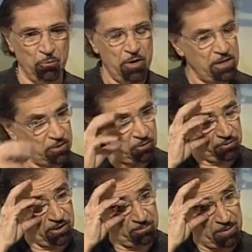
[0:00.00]
the radio
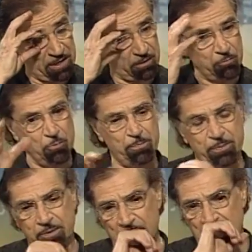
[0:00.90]
done by a group
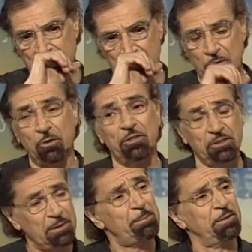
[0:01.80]
called the
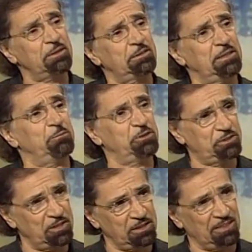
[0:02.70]
Olympics, and it was
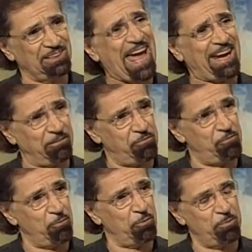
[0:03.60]
done in a Latin
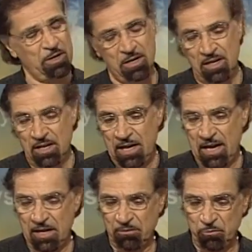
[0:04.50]
form. Mm.
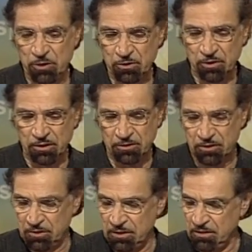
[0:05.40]
And we took it
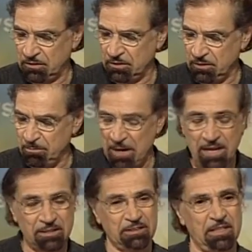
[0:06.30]
to the
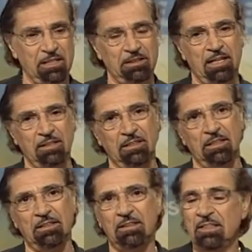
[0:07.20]
bandstand, and
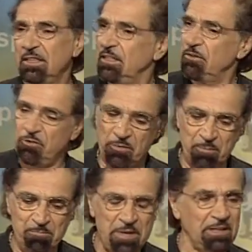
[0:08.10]
from the
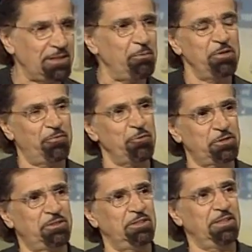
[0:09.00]
minute that we
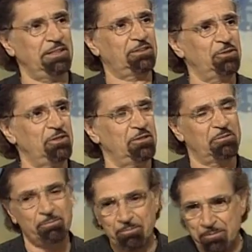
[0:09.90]
first did that song,
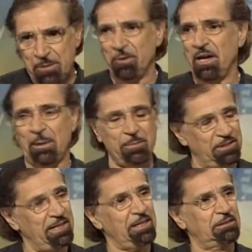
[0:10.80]
people got up and
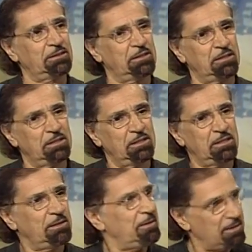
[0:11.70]
danced
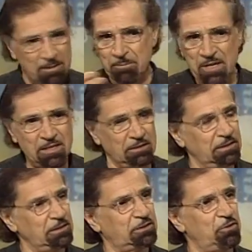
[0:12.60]

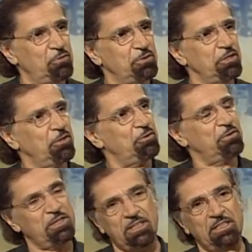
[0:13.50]
immediately. So, you know,
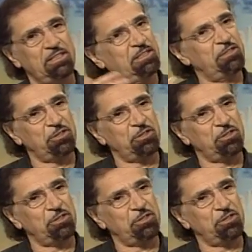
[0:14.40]
you